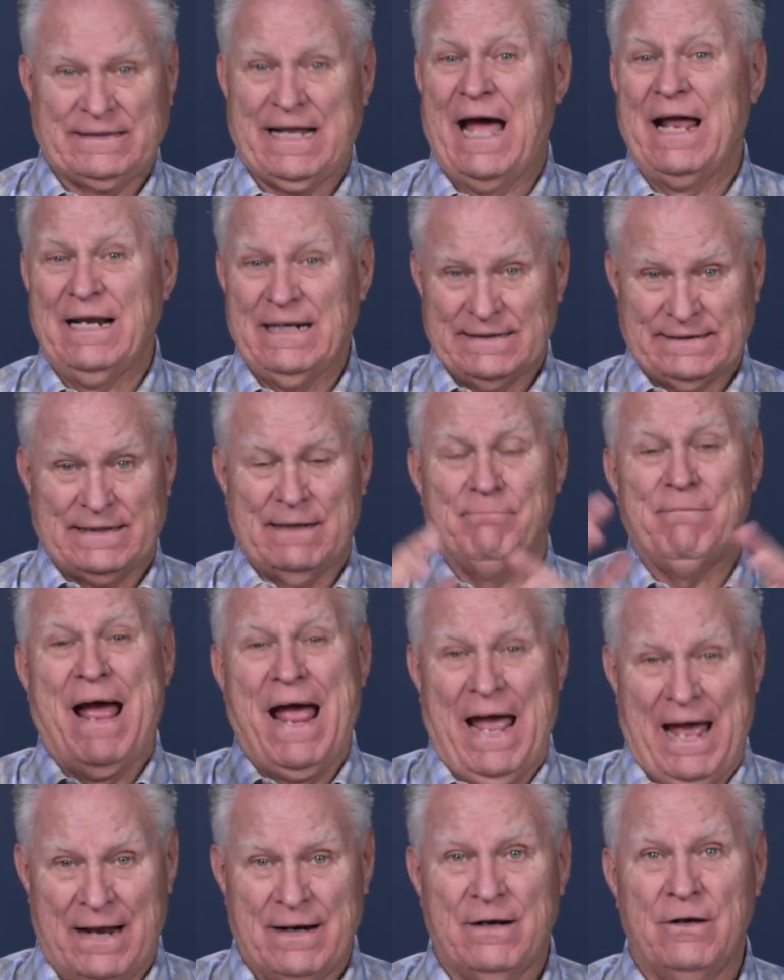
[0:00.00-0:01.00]
that is the
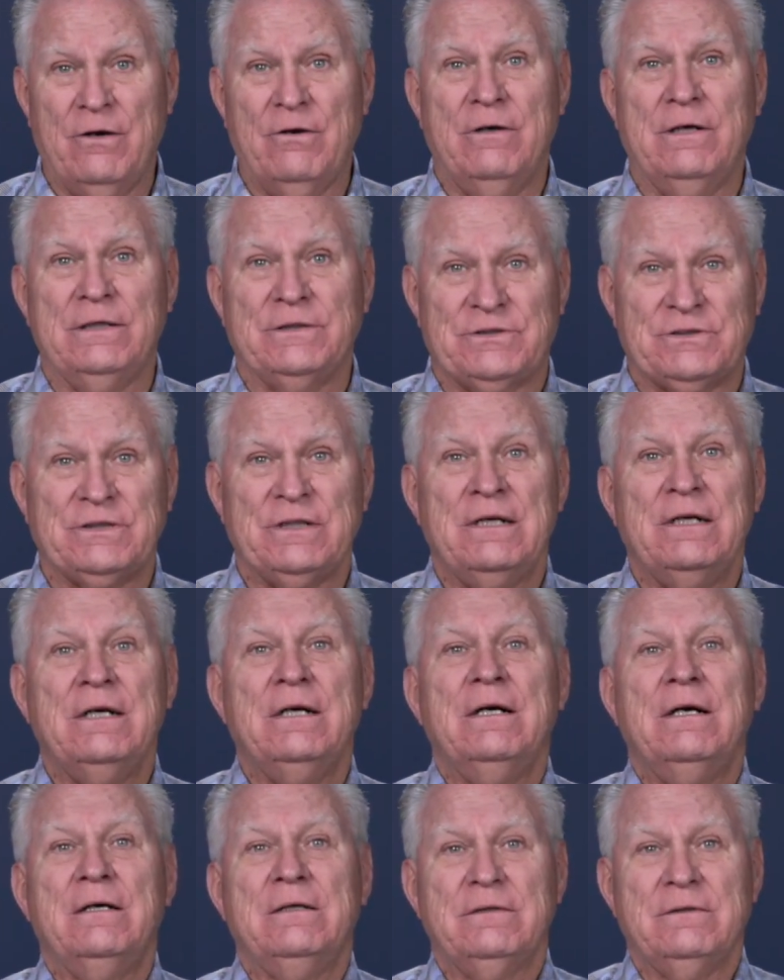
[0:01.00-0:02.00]
man who is
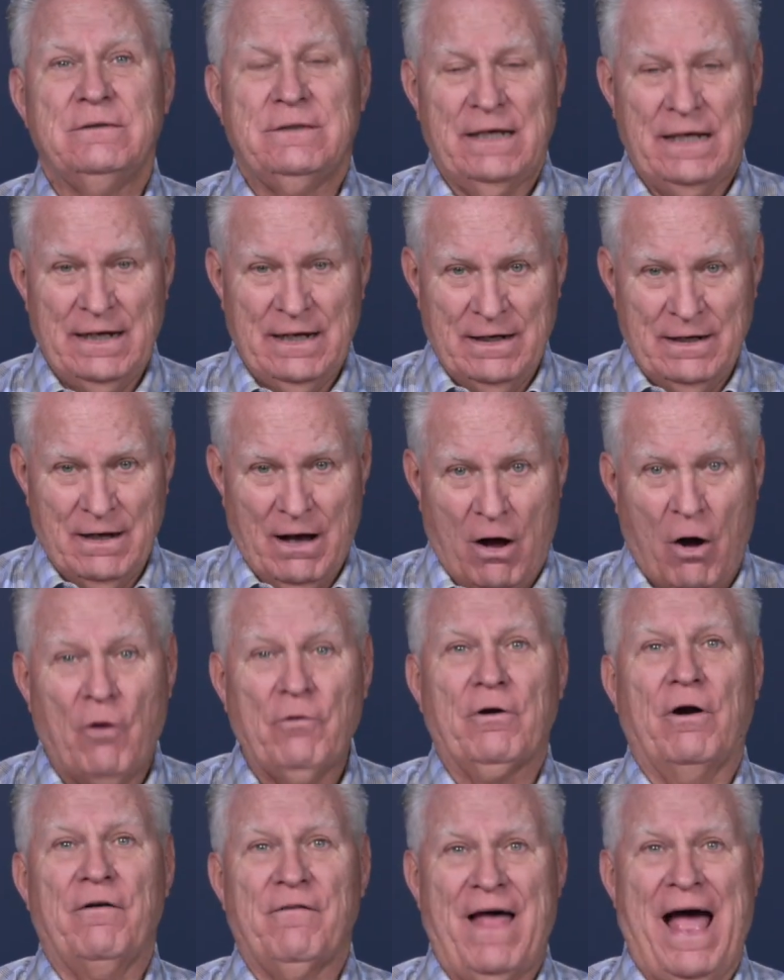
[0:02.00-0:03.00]
the
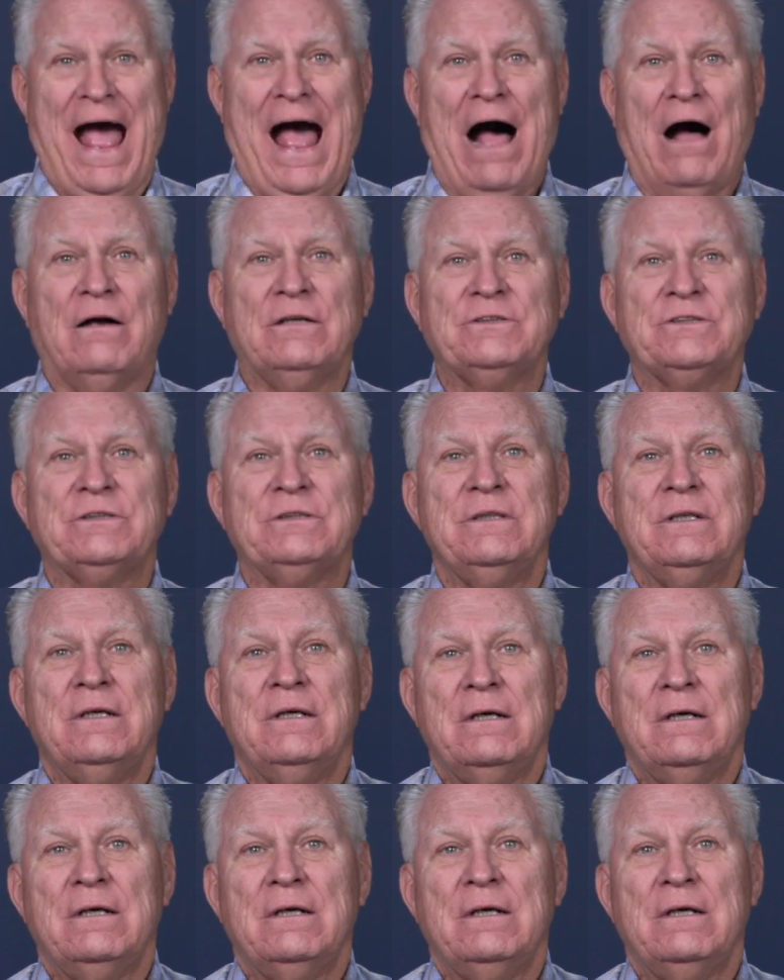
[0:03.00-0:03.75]
owner of the house,